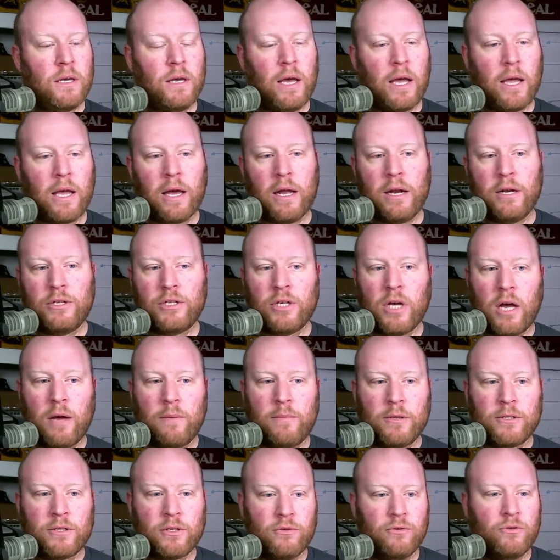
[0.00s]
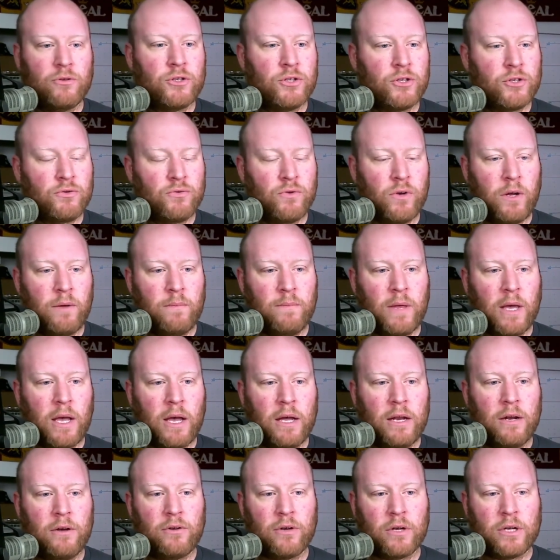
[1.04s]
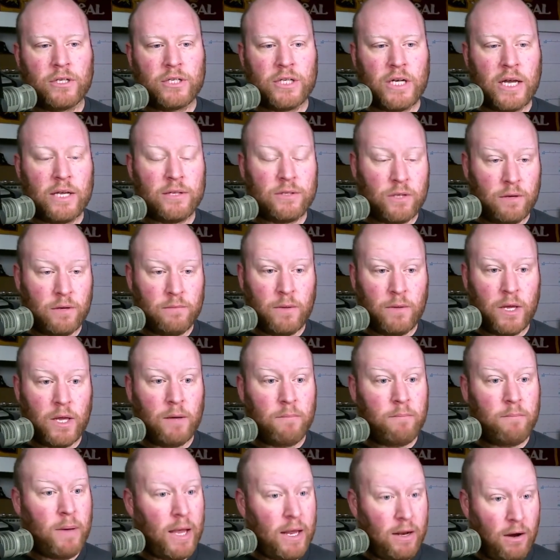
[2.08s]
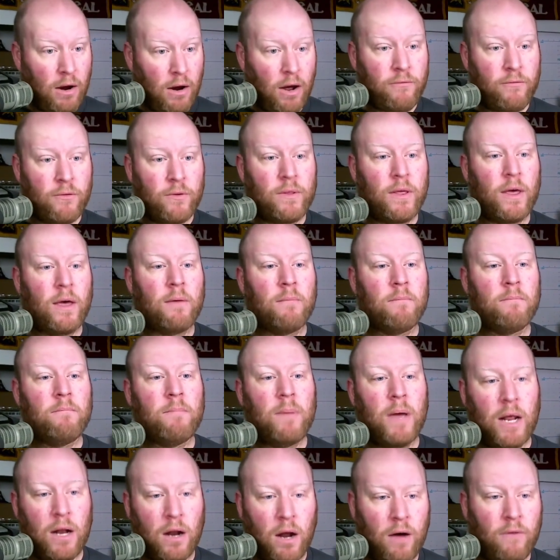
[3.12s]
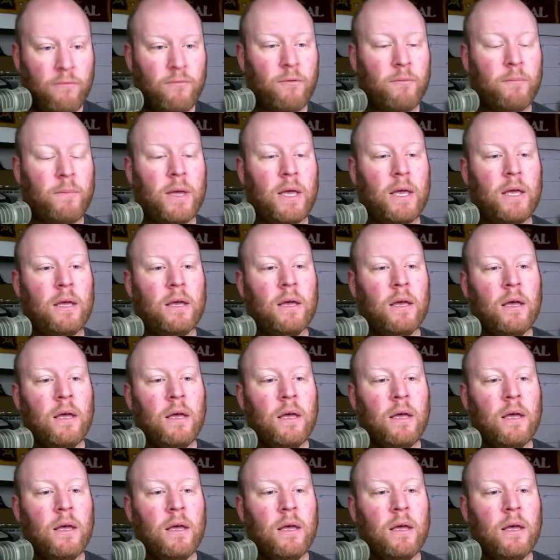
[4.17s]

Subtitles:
I got a job at Solution Stream. They kind of took a chance on me. It paid off for them, paid off for me.